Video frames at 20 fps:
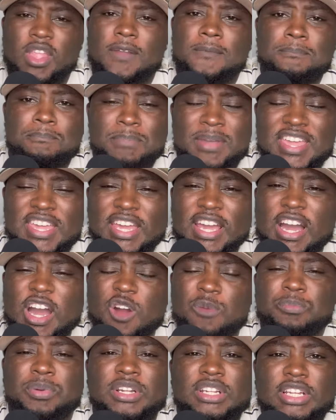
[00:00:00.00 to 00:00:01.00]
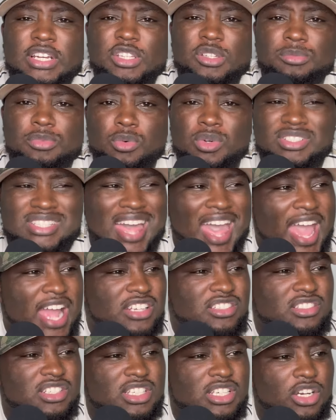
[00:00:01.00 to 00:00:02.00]
being unpredictable is
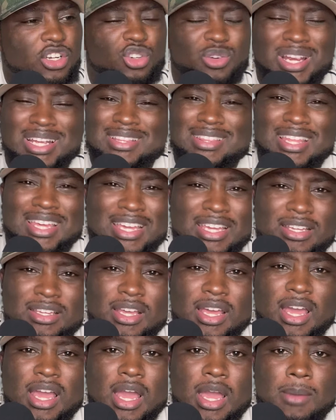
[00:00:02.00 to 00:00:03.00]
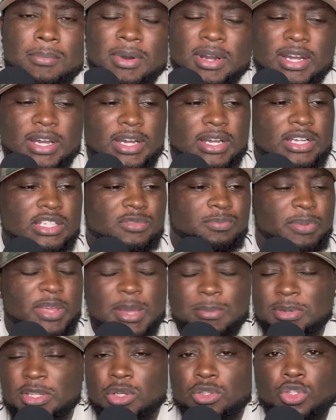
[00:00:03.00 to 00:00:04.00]
actually a great thing because
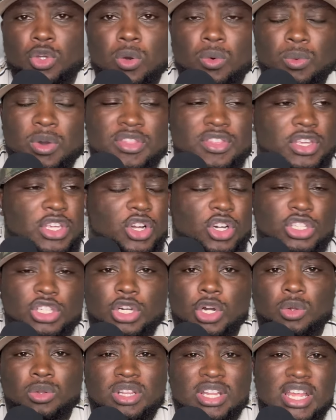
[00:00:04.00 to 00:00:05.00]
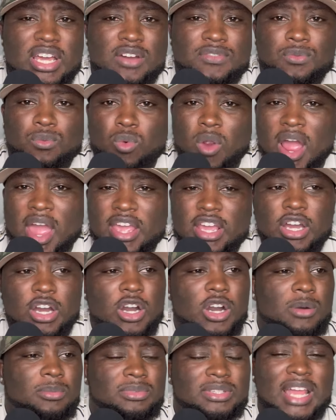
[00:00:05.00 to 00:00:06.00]
people don't know whether you're going to go left, right,
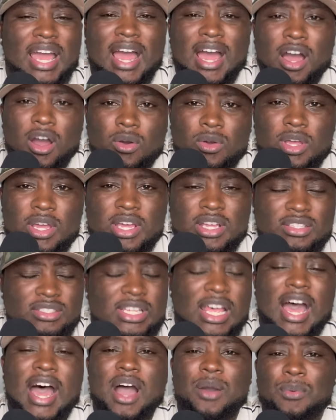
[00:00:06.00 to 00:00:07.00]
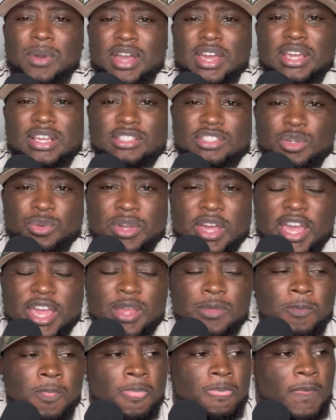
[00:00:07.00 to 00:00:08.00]
up, down, sideways, okay?
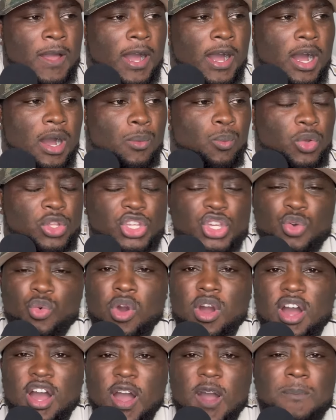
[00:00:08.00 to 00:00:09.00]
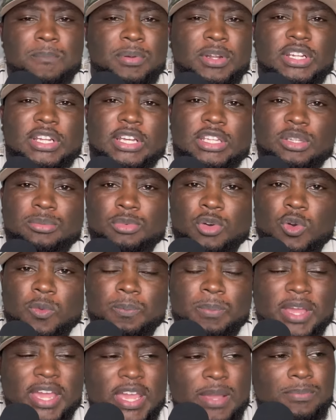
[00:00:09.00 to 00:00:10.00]
um, when you are unpredictable,
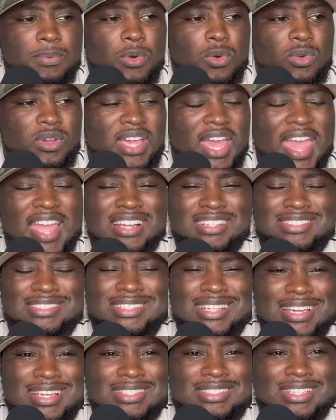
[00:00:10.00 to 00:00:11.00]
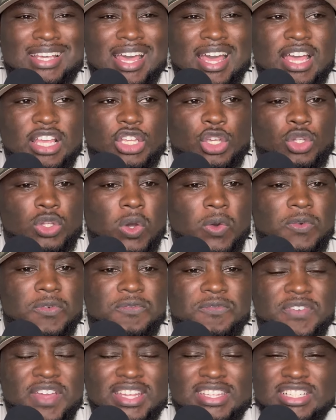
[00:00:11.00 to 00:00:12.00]
people can't just, you know,
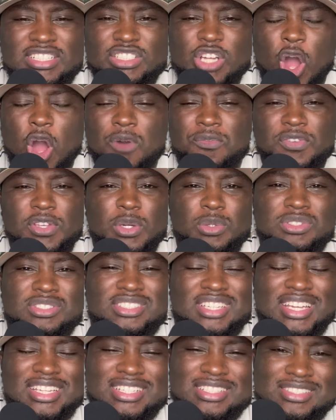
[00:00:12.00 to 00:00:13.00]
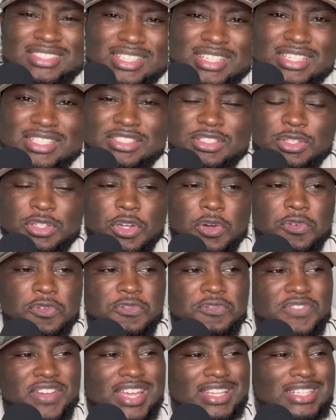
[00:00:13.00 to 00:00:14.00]
finish off your sentences, you know,
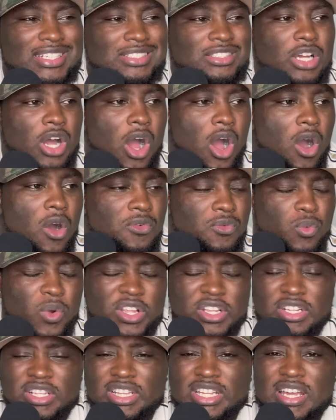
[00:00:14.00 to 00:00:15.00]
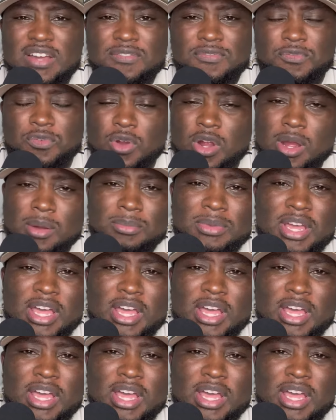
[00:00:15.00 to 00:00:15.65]
finish off where you left from.